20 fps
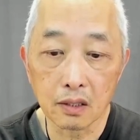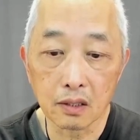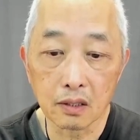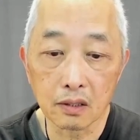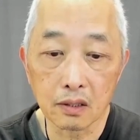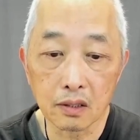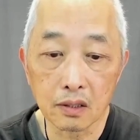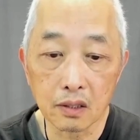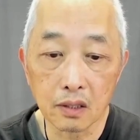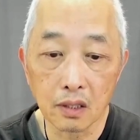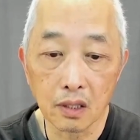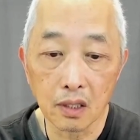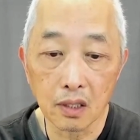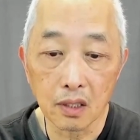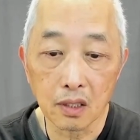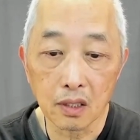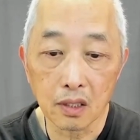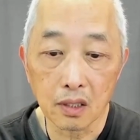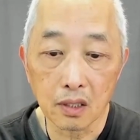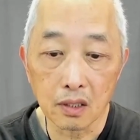
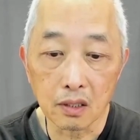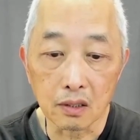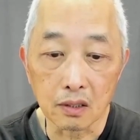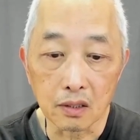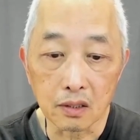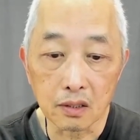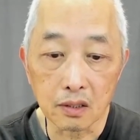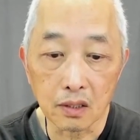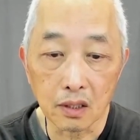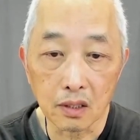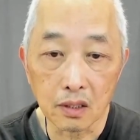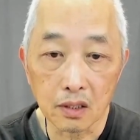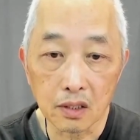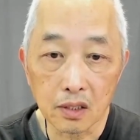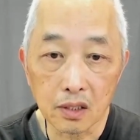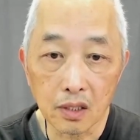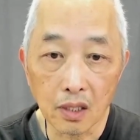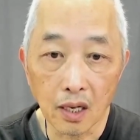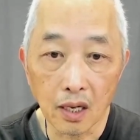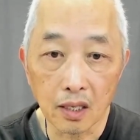shining
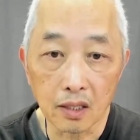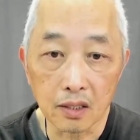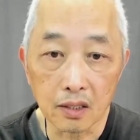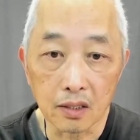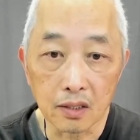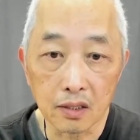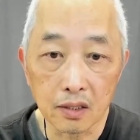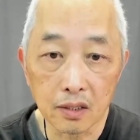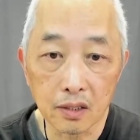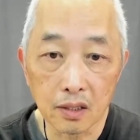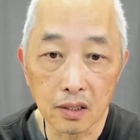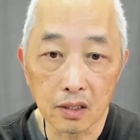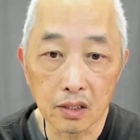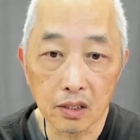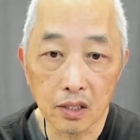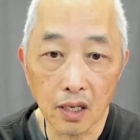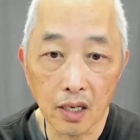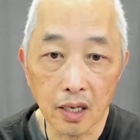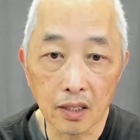city on the hill.